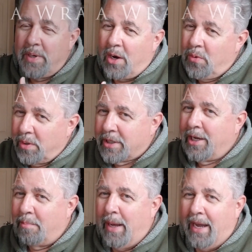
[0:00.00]
y'all will
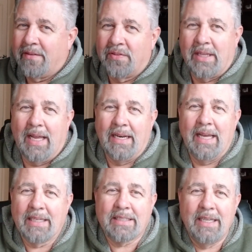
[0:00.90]
come back for that
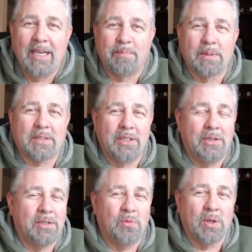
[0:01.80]
next
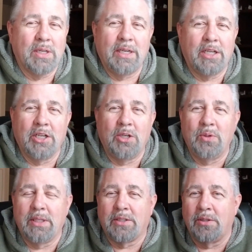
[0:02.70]
episode, and we're going to go
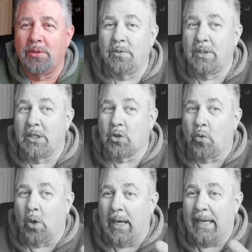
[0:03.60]
into the
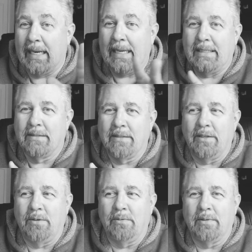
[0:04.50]
twilight
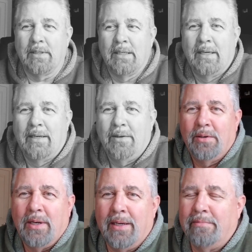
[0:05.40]

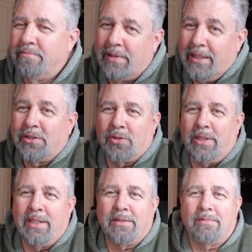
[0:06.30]
zone,
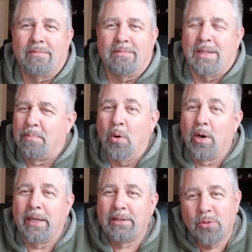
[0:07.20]
literally the
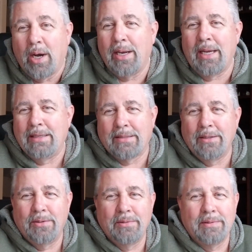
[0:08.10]
morning twilight
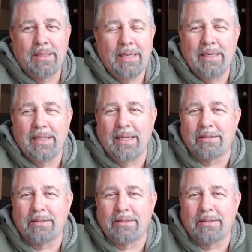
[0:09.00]
zone, and I'll